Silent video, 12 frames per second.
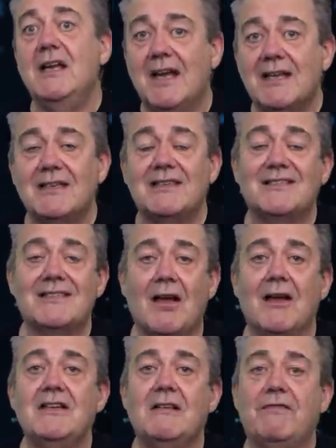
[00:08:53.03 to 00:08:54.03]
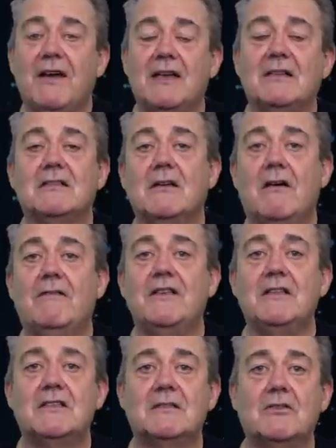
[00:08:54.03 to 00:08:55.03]
as a side effect of
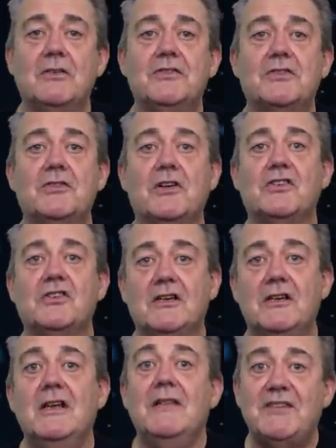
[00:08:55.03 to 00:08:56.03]
its construction.